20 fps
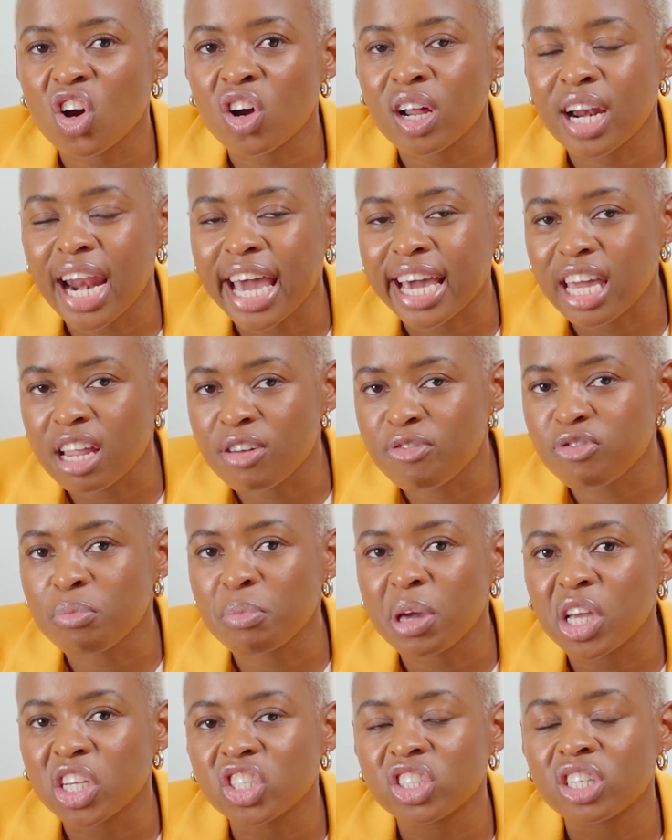like
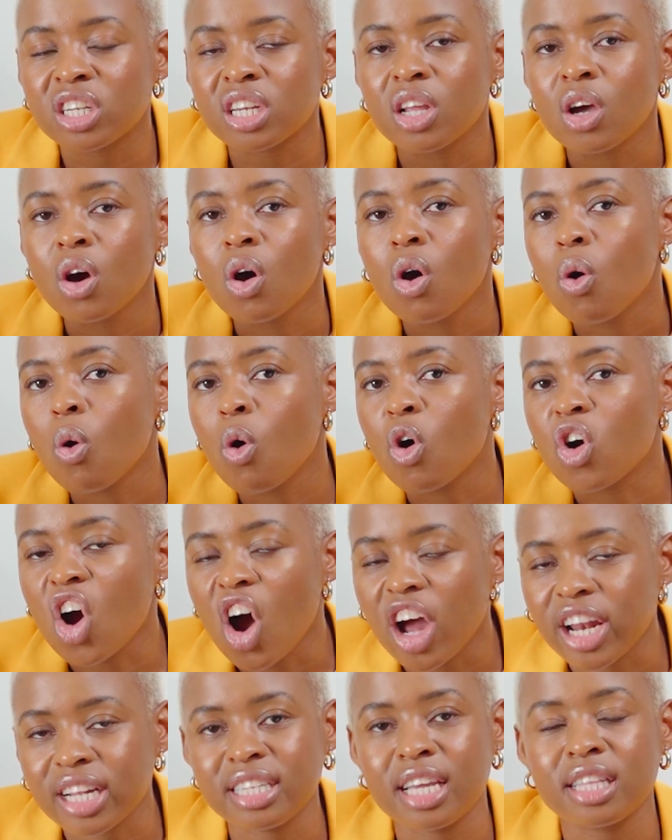information or
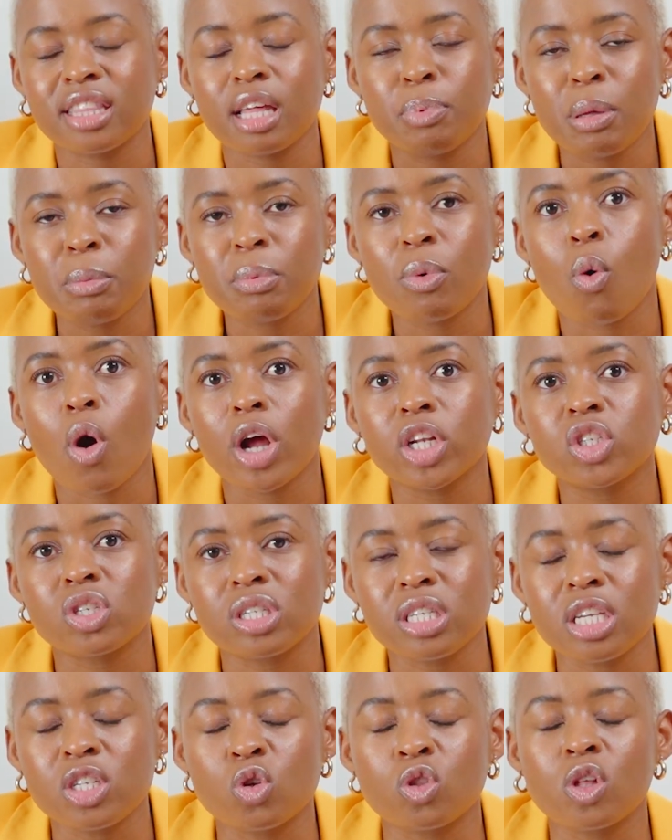content that people want to
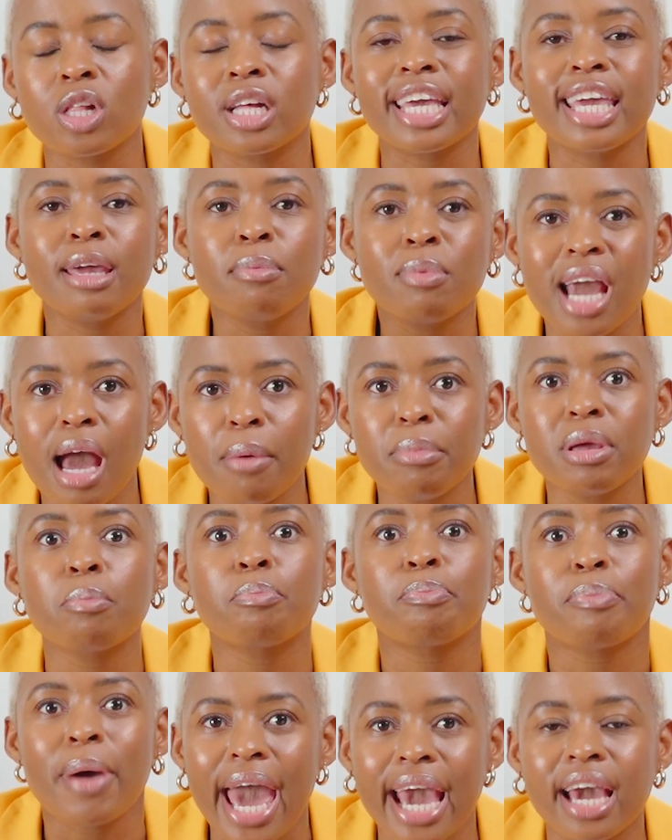see. So they'll keep coming
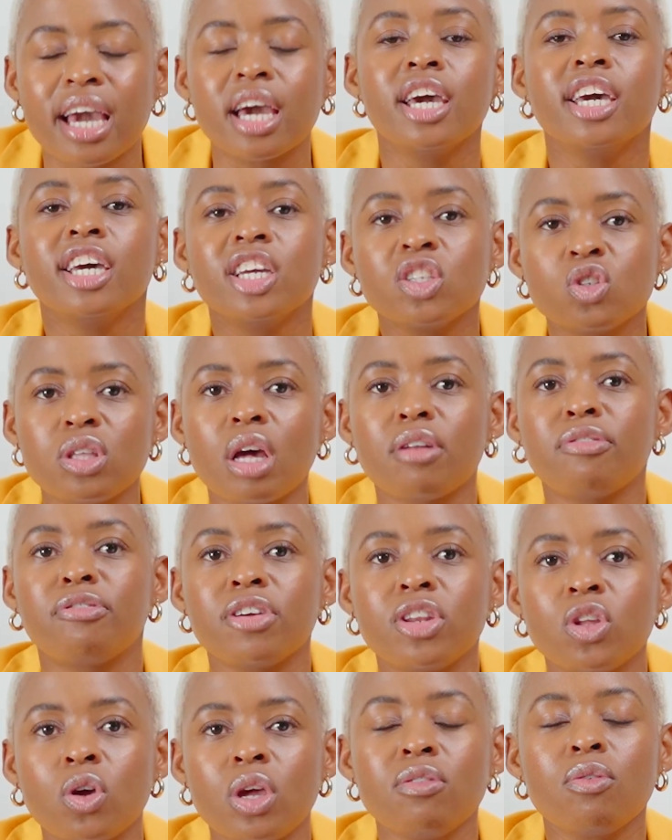back to that
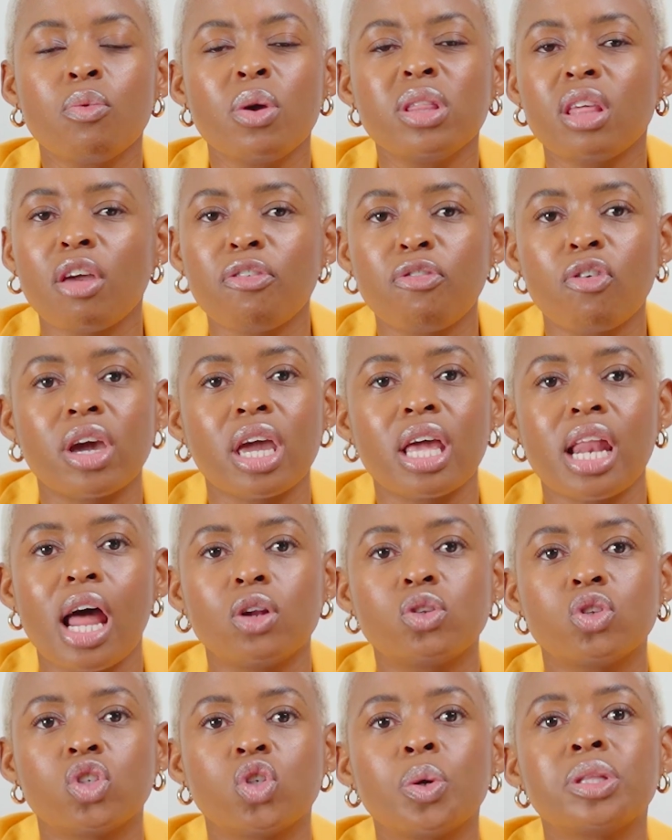video. Even when they forget
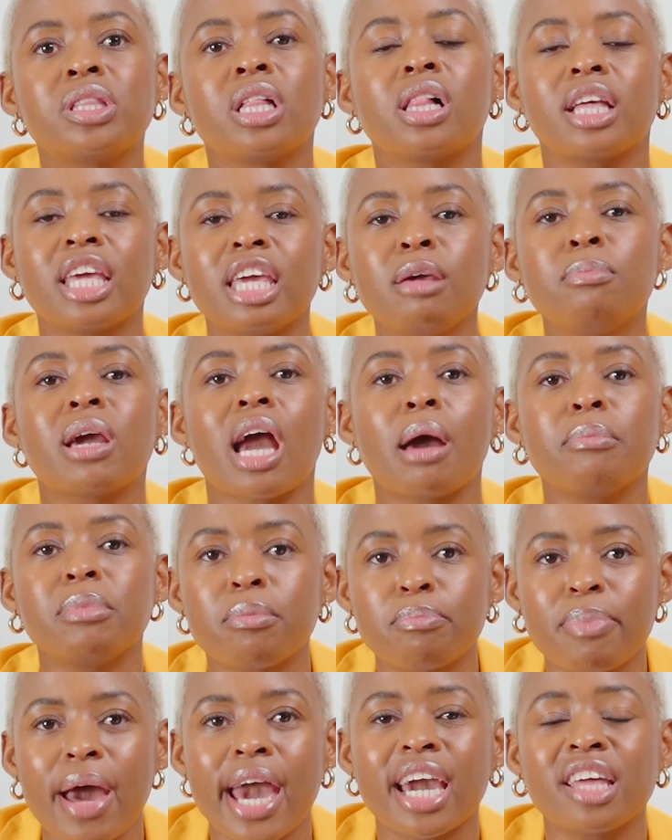how to do it, they'll keep
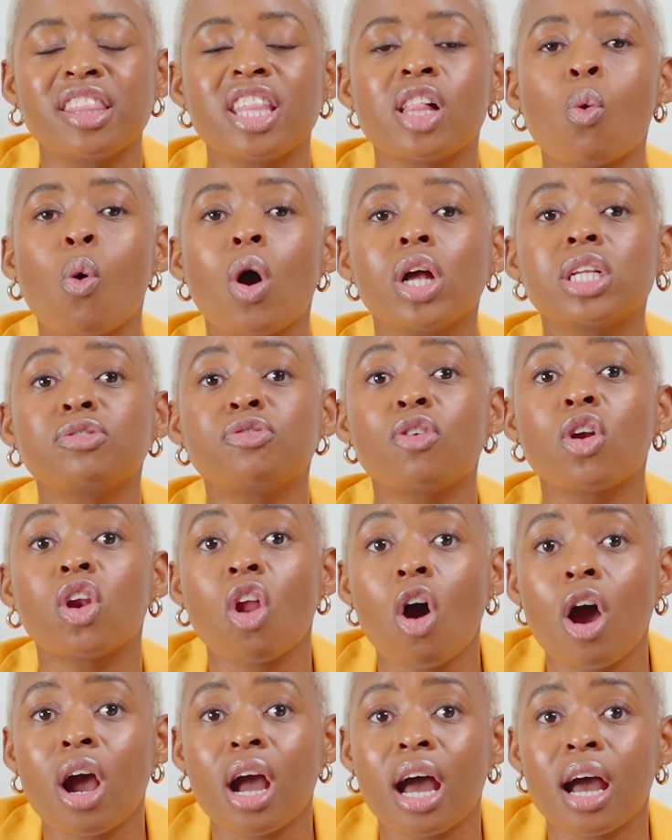coming back and they'll watch for
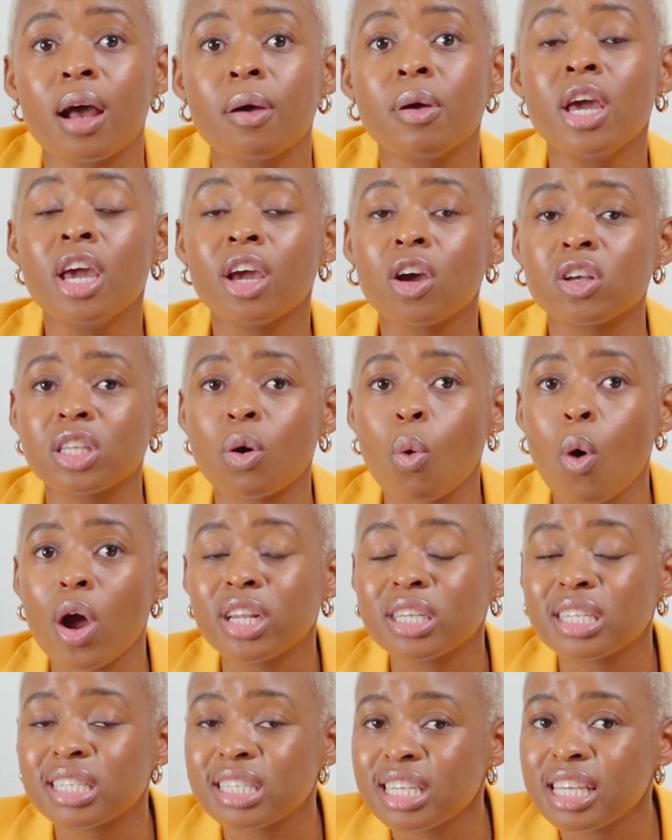longer because they
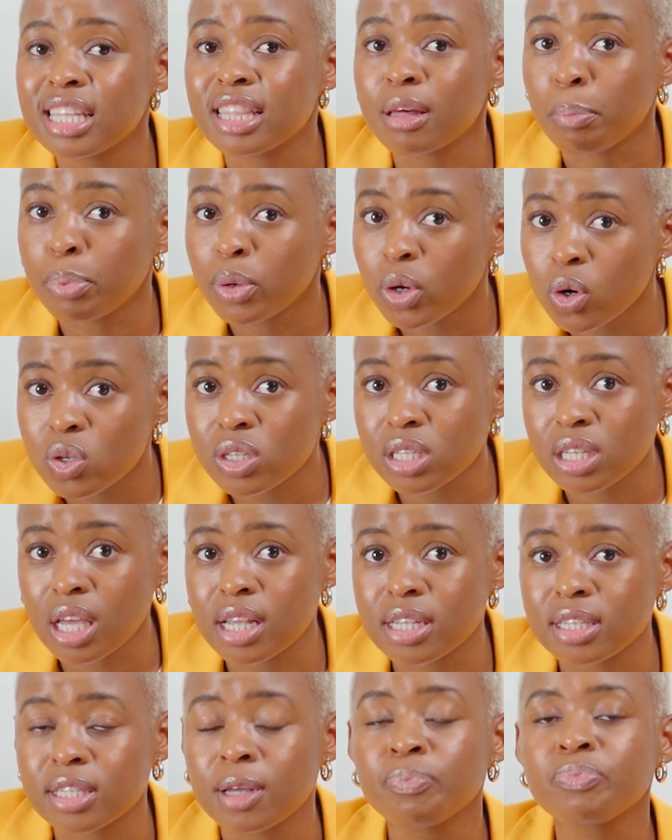want to see the
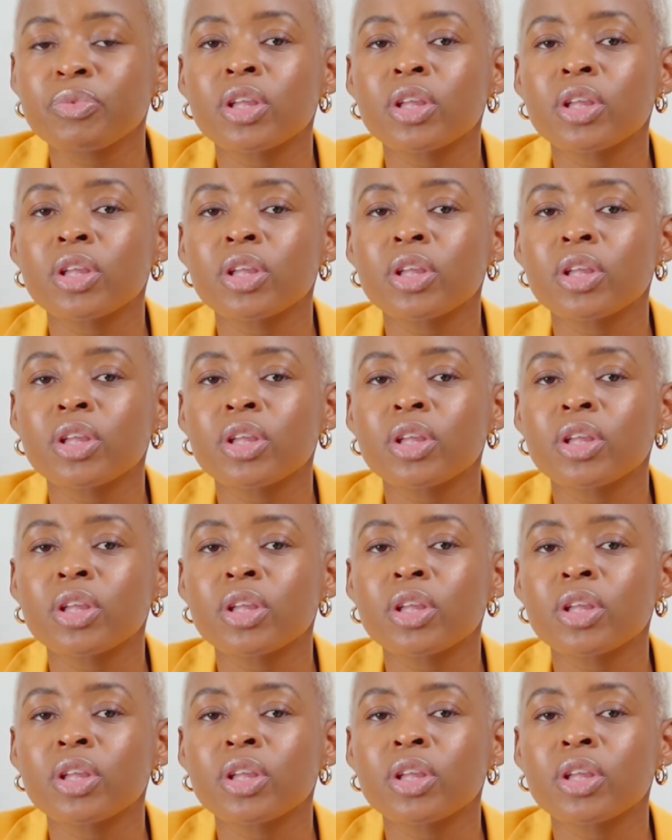process.